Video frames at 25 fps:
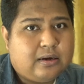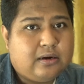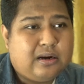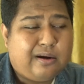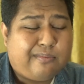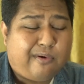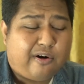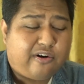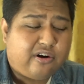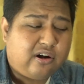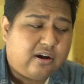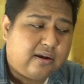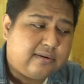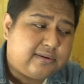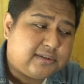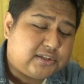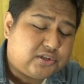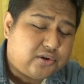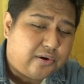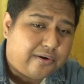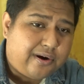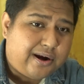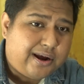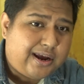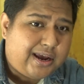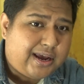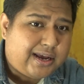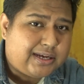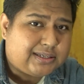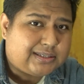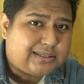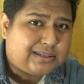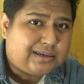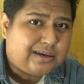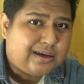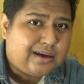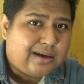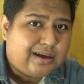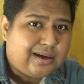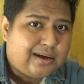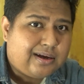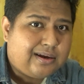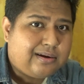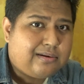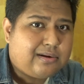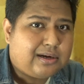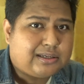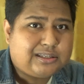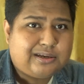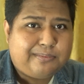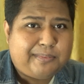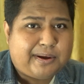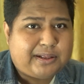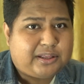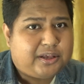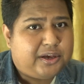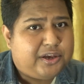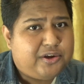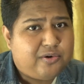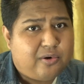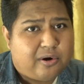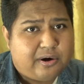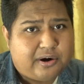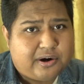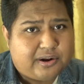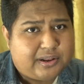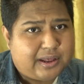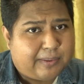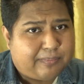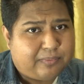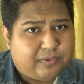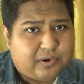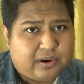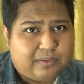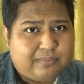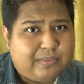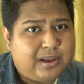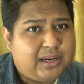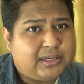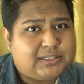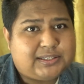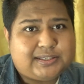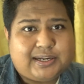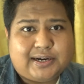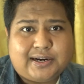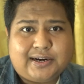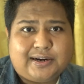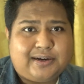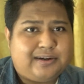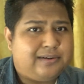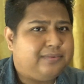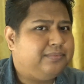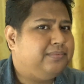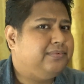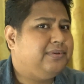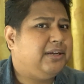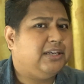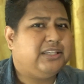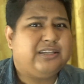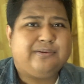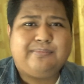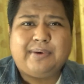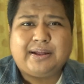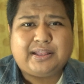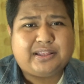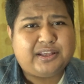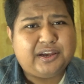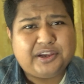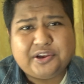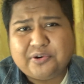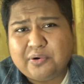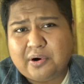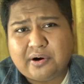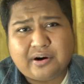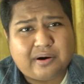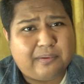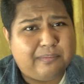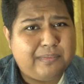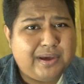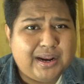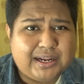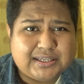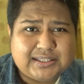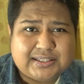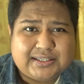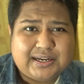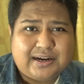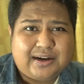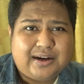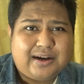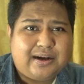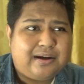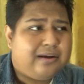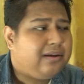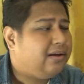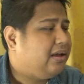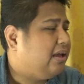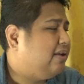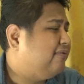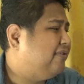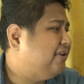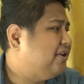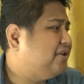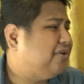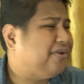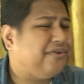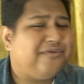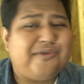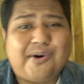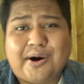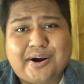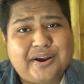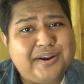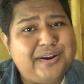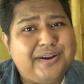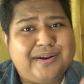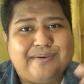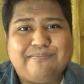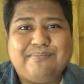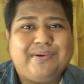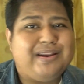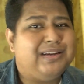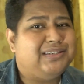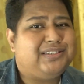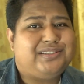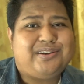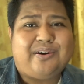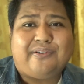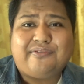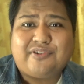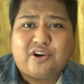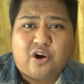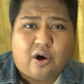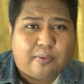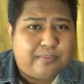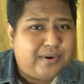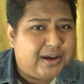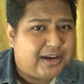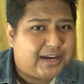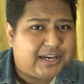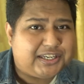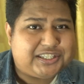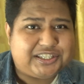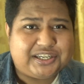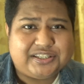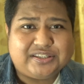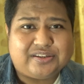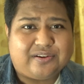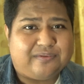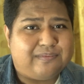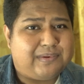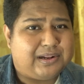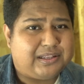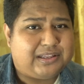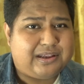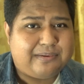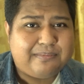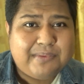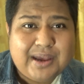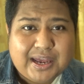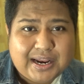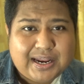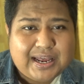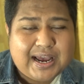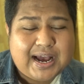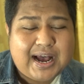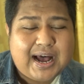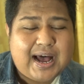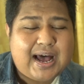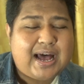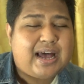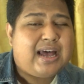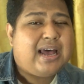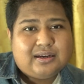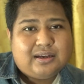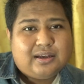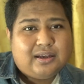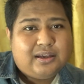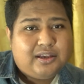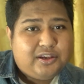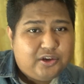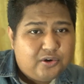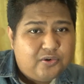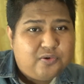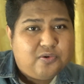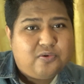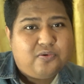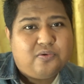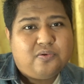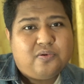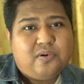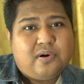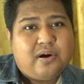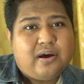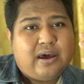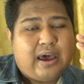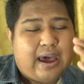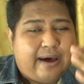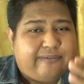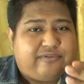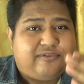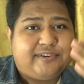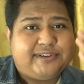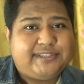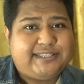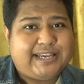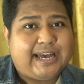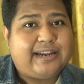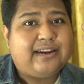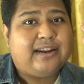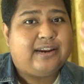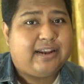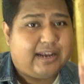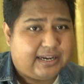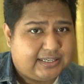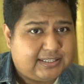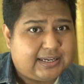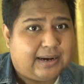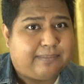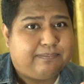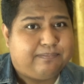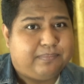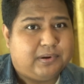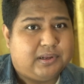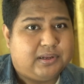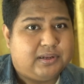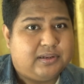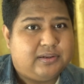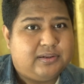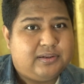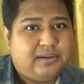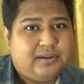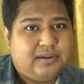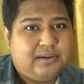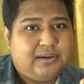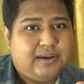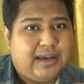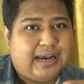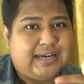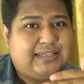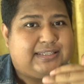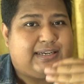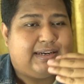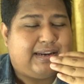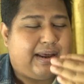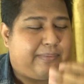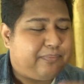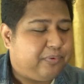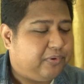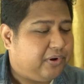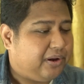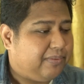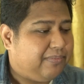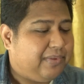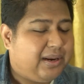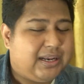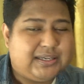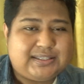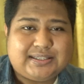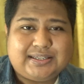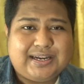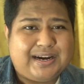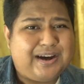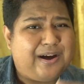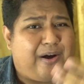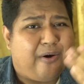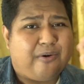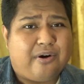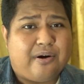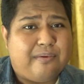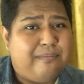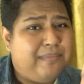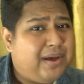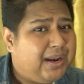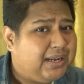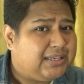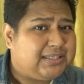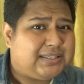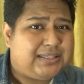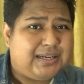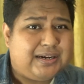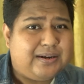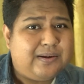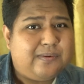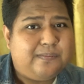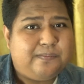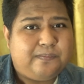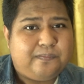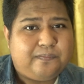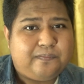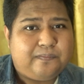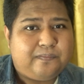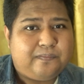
The moral of the story is, doesn't matter you are a deputy minister, doesn't matter you are a minister, even though you are in the minister of the communications or multimedia, you have to set an example. As a deputy minister or a minister,